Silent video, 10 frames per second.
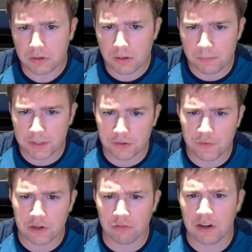because
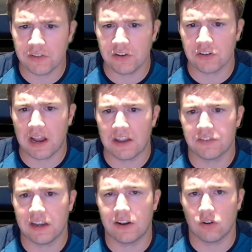vectorization has
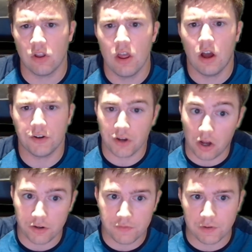to handle a
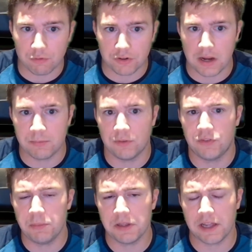ton of different types of
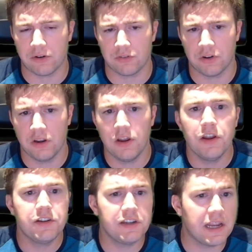simulators.
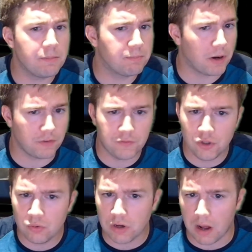To name but a
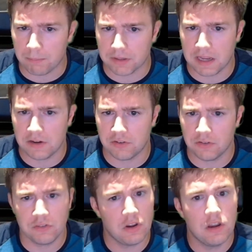few
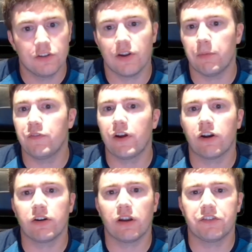complications, some
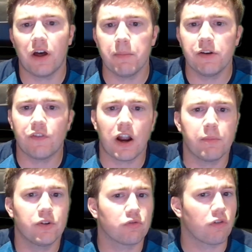
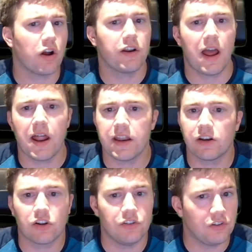environments run at
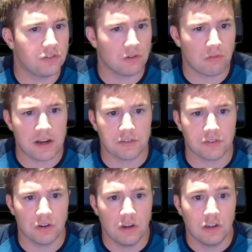inconsistent rates,
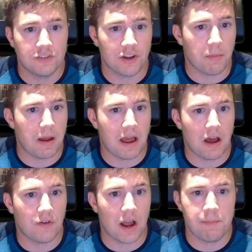some
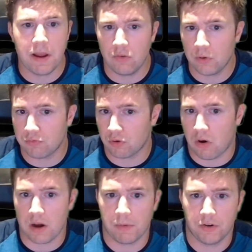have high bandwidth
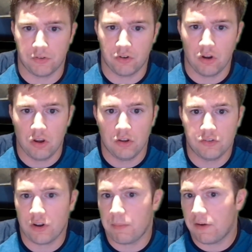requirements,
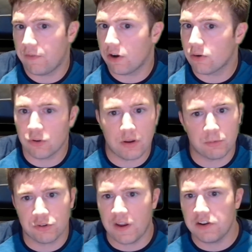some have variable
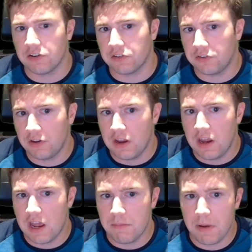numbers of agents,
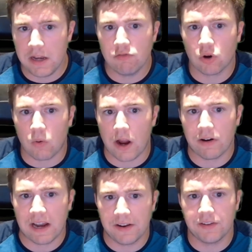and many require
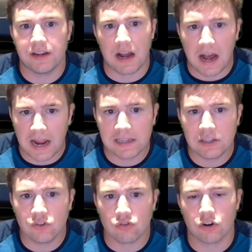handling highly
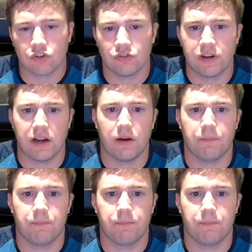structured data.